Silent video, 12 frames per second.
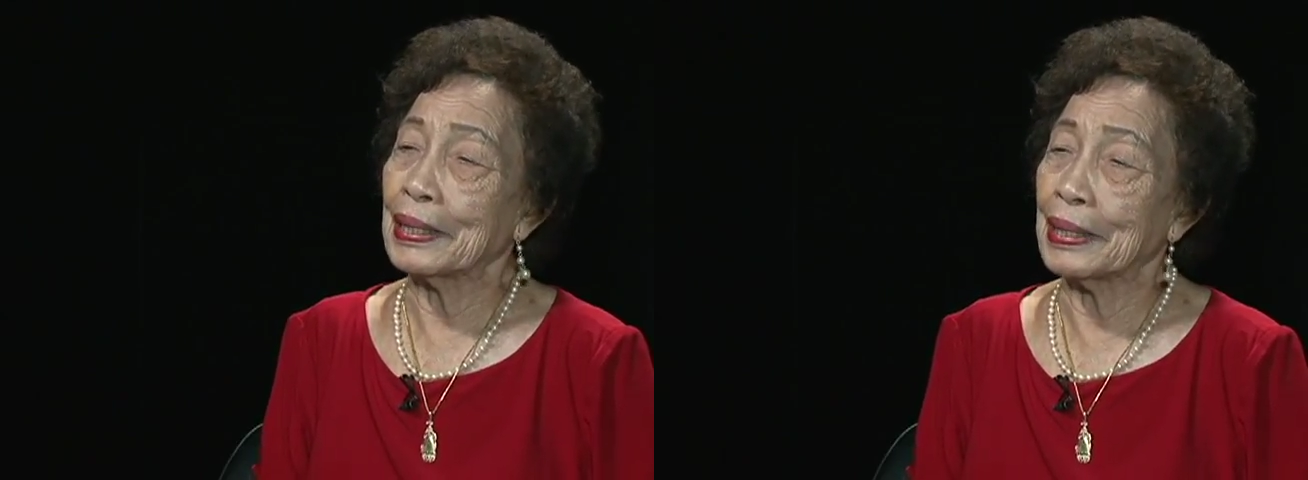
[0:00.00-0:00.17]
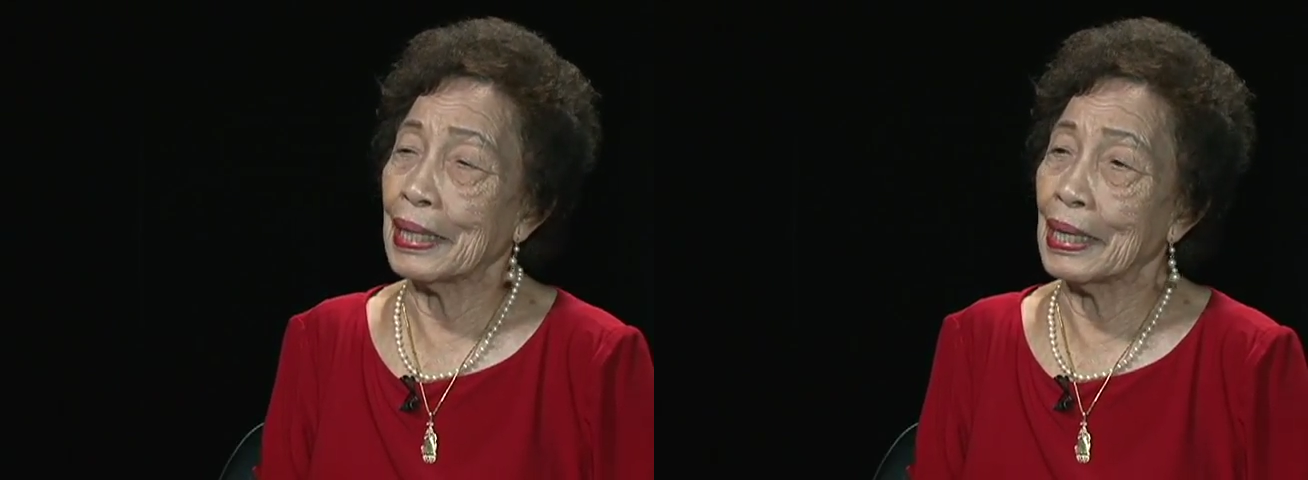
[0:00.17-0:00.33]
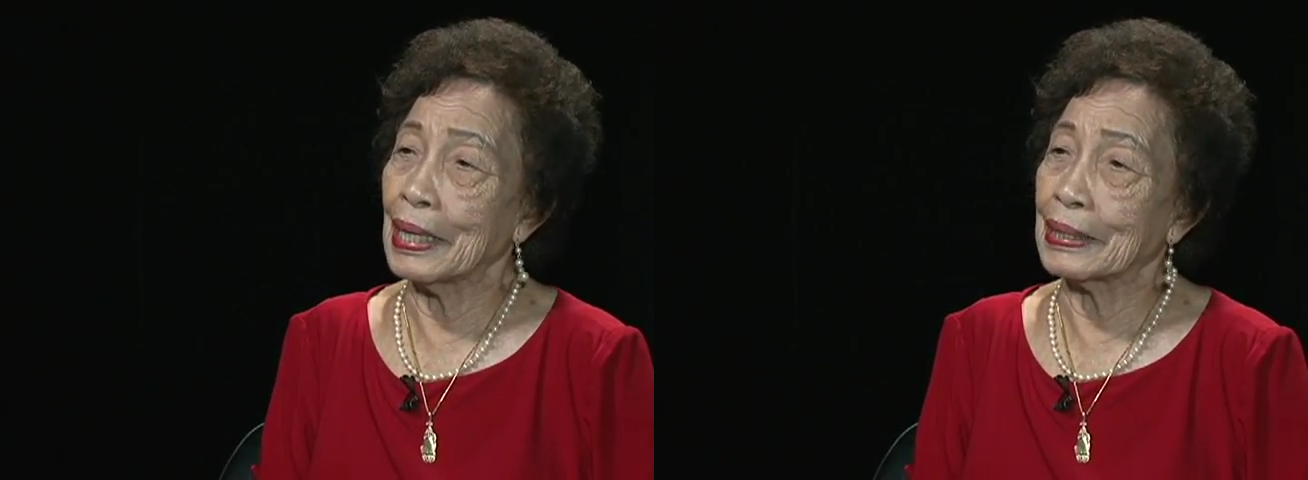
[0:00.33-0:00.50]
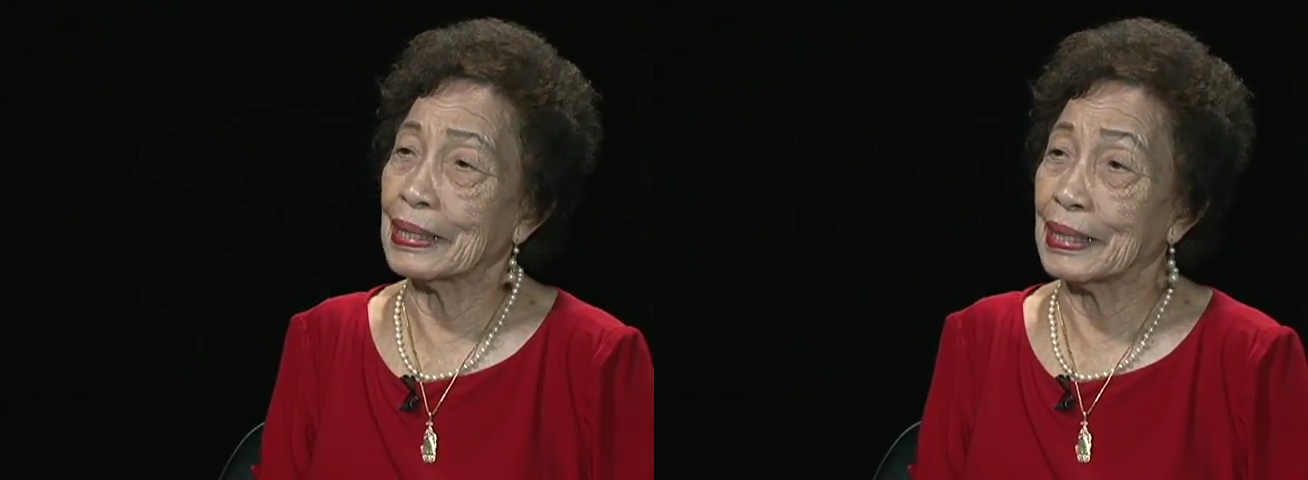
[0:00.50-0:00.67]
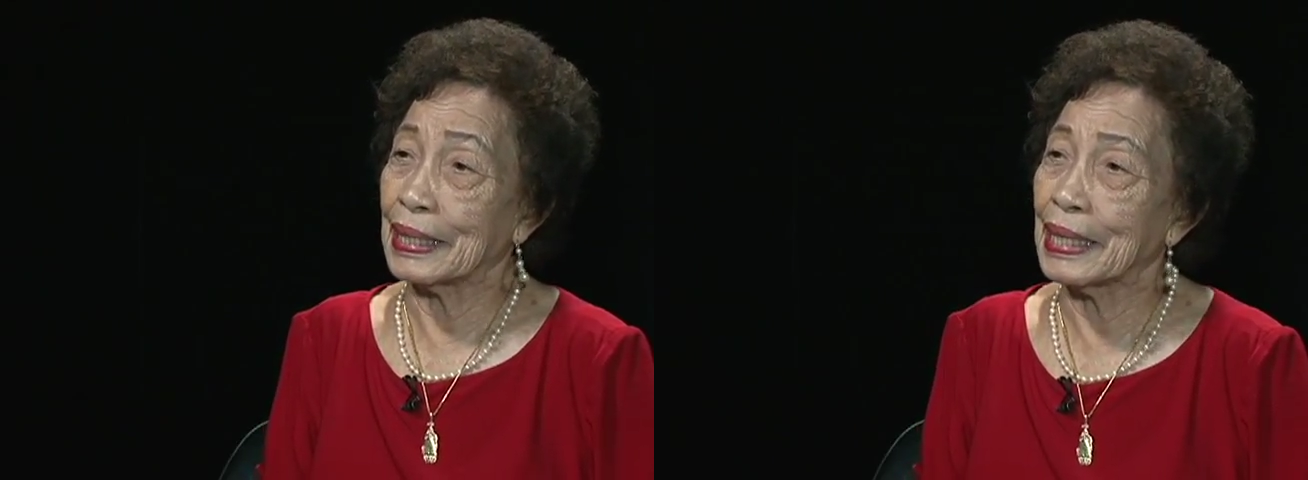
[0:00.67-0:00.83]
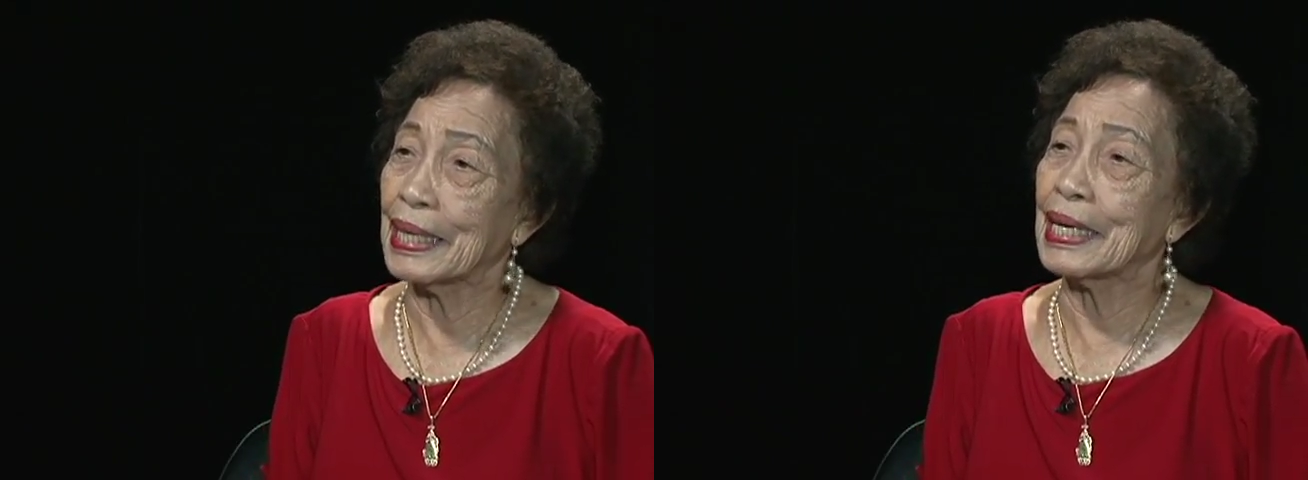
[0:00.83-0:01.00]
the
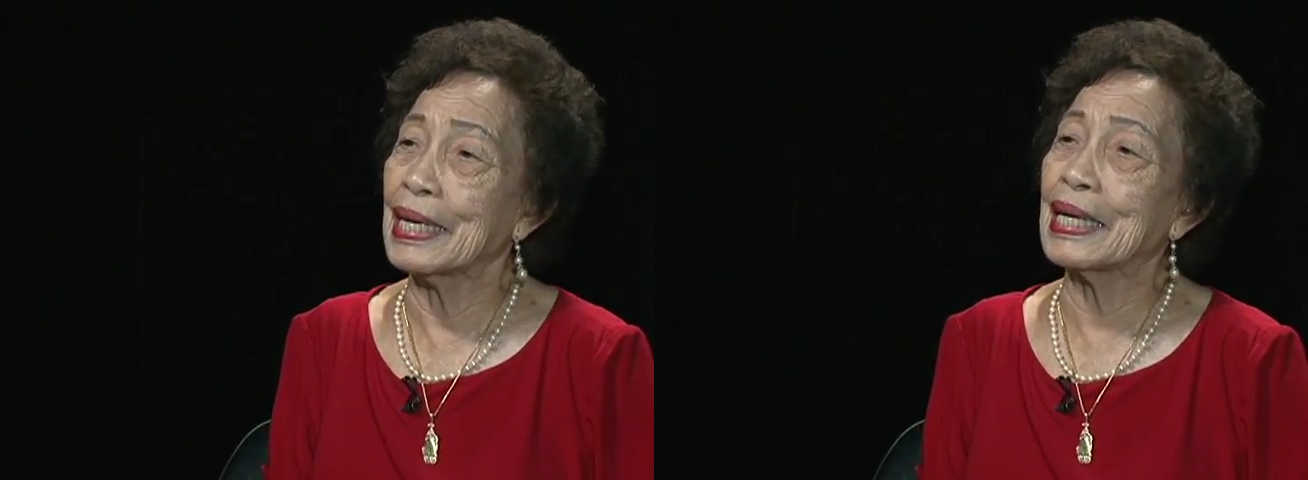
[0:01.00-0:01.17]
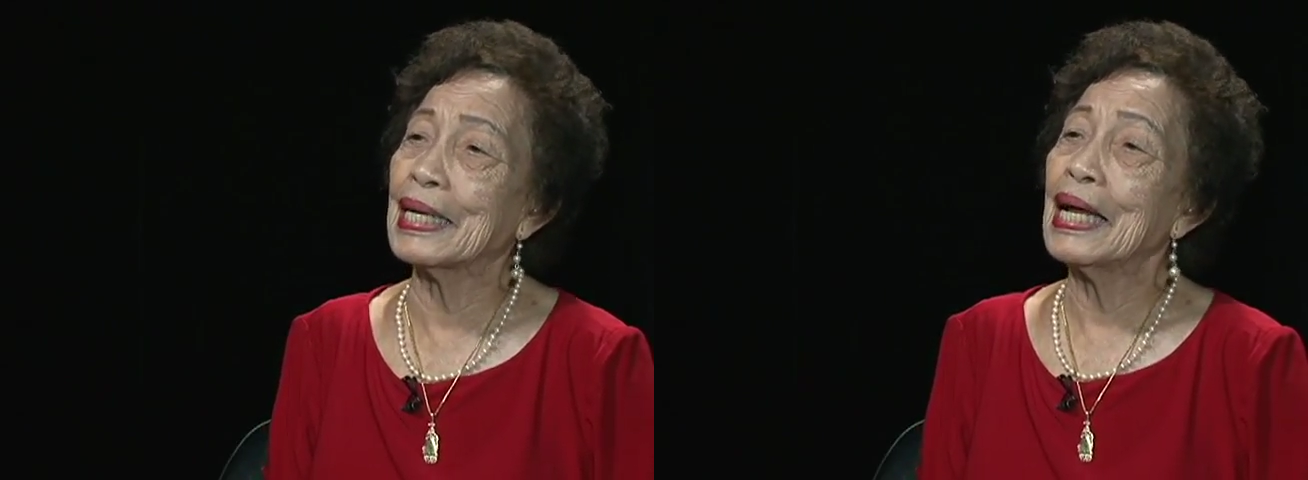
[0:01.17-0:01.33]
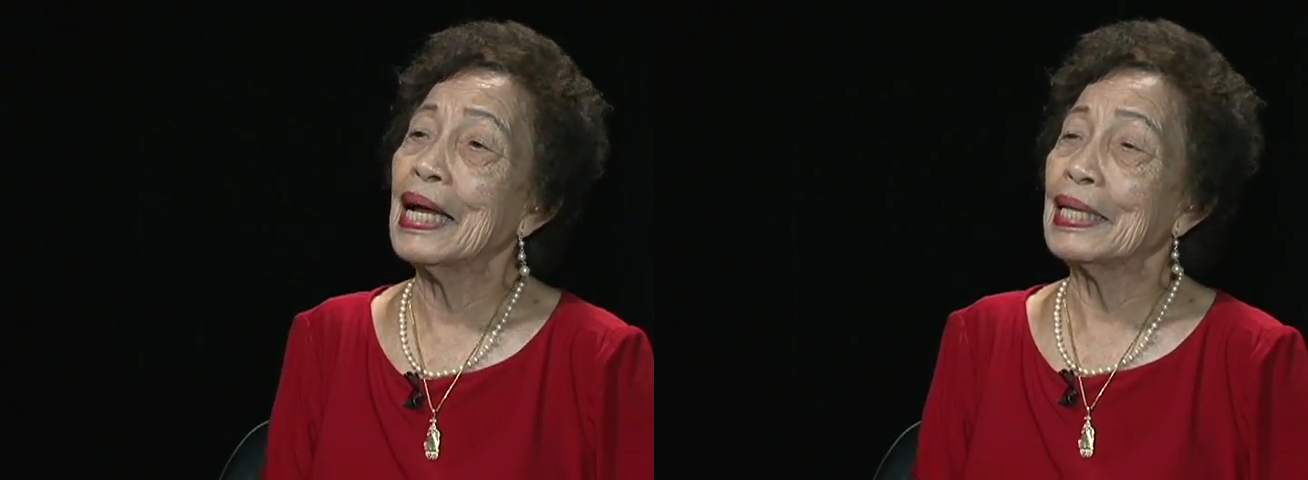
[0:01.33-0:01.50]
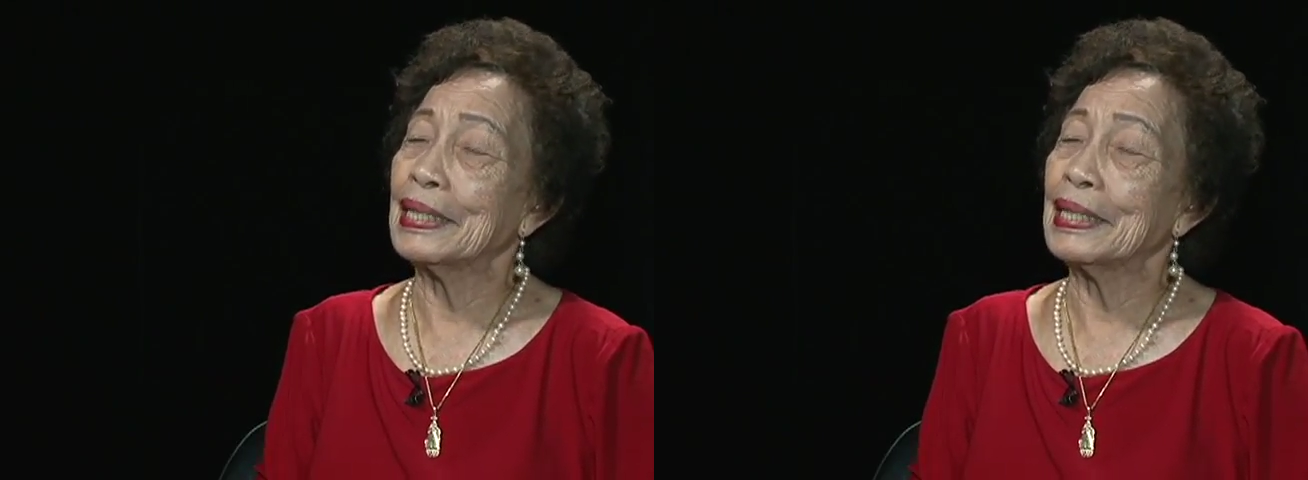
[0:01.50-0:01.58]
singing,